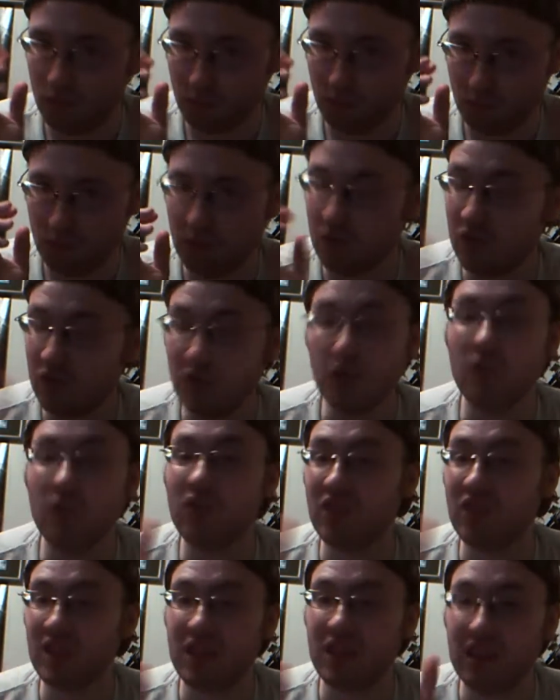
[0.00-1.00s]
The
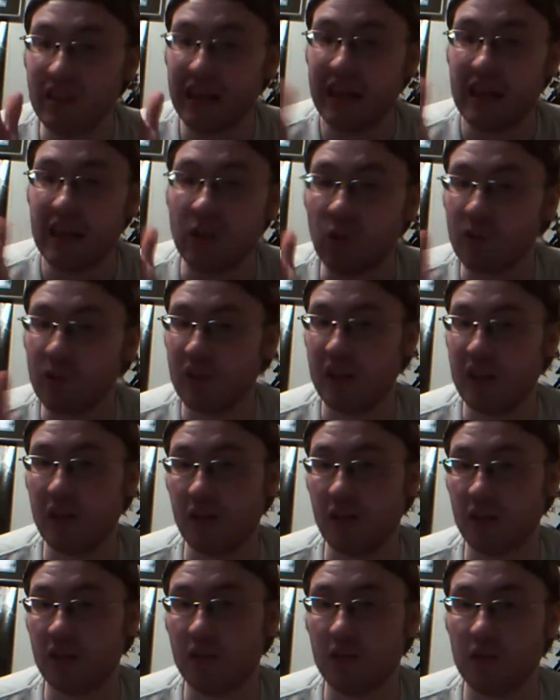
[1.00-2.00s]
series needed to end with
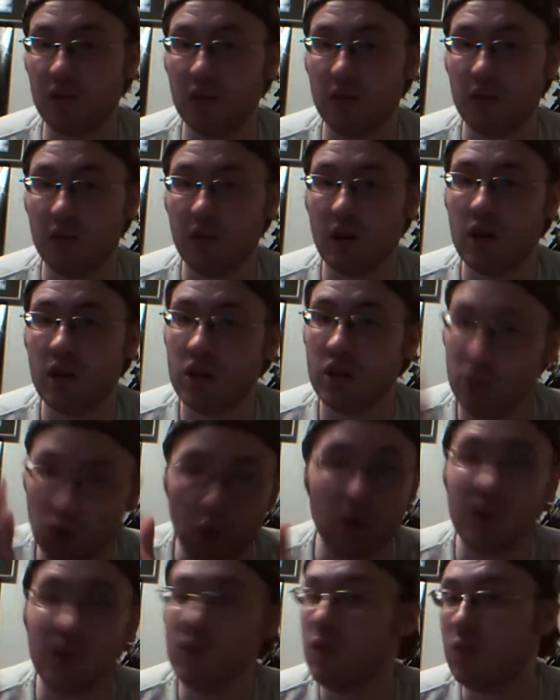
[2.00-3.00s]
Aliens. No
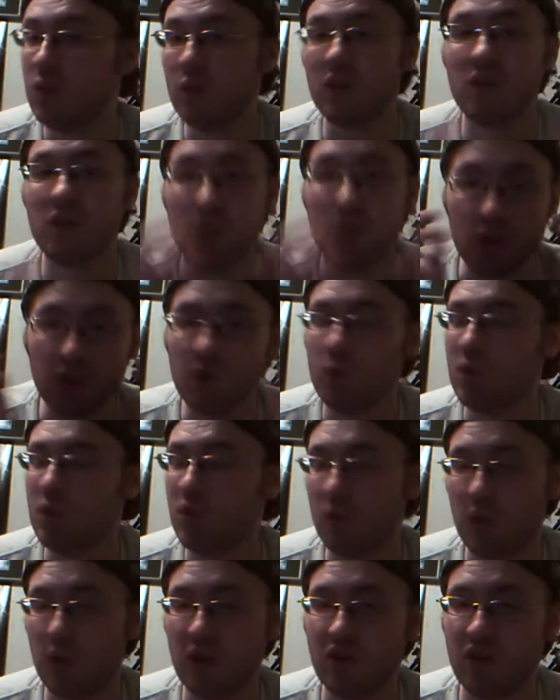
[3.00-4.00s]
Alien 3, no Alien
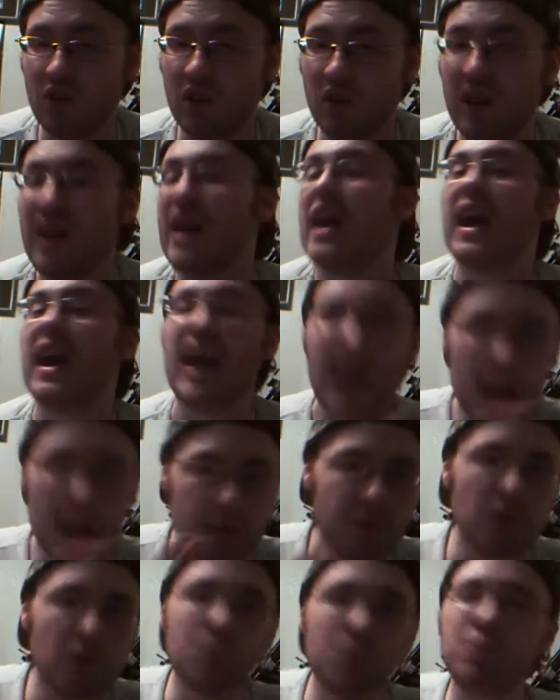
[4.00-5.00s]
Resurrection.
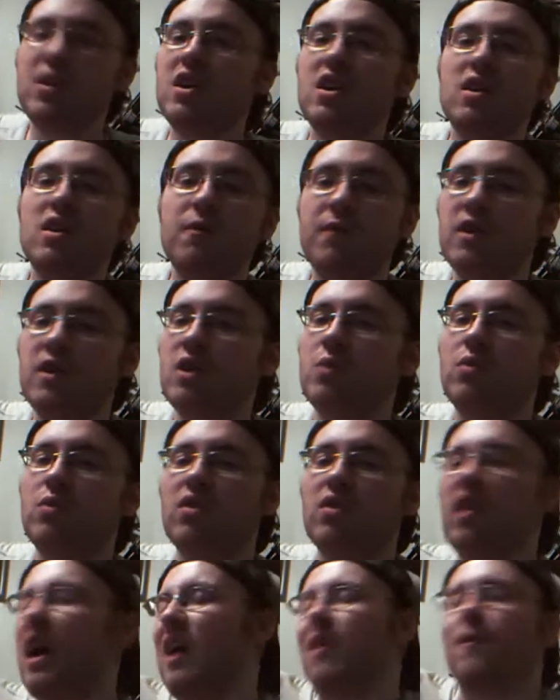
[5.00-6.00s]
AVP
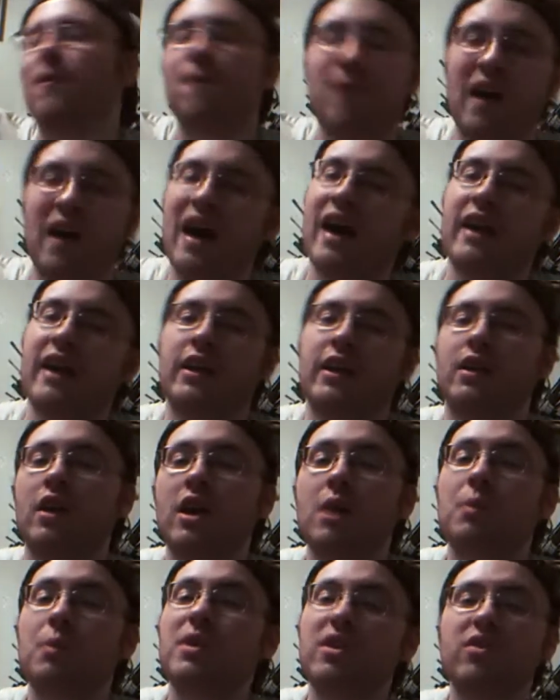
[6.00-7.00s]
films, I'll find.
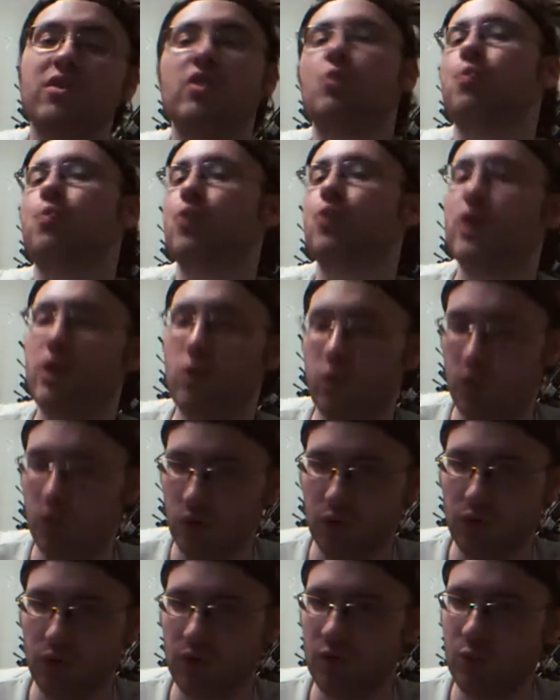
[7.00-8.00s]
Because they're
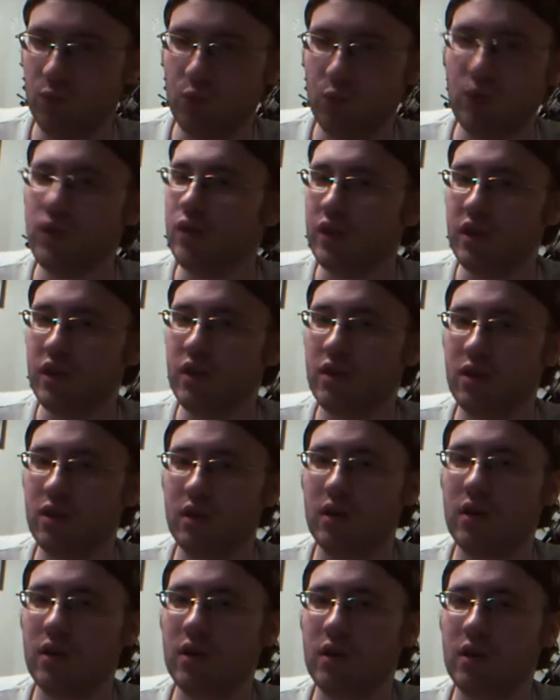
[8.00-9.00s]
prequels, really.
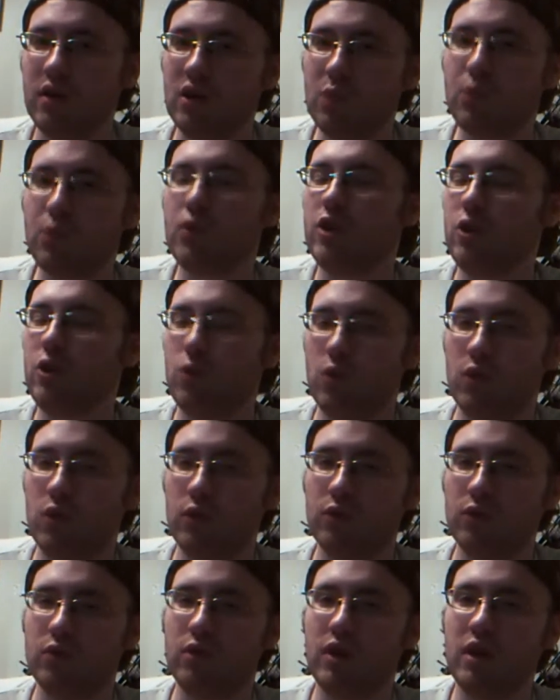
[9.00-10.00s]
They're
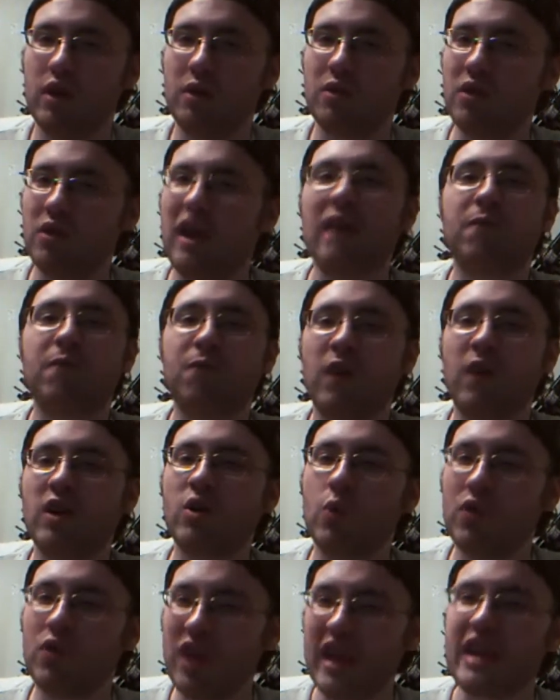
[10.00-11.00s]
prequels. They're not fucked
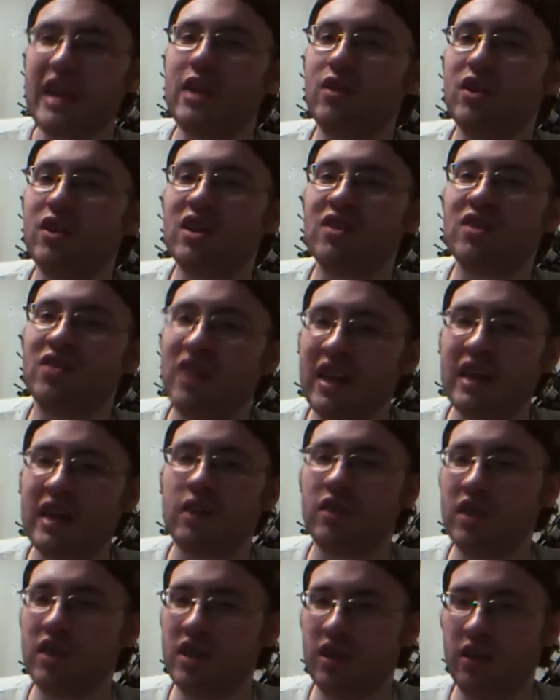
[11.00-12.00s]
with Aliens and
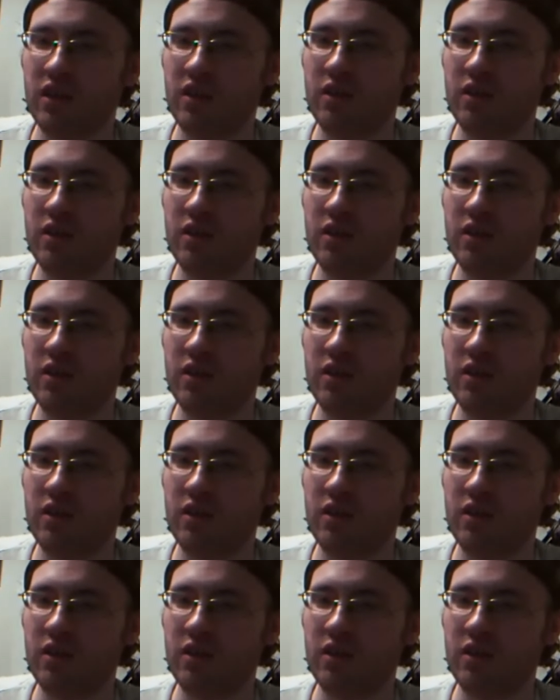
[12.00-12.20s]
Alien.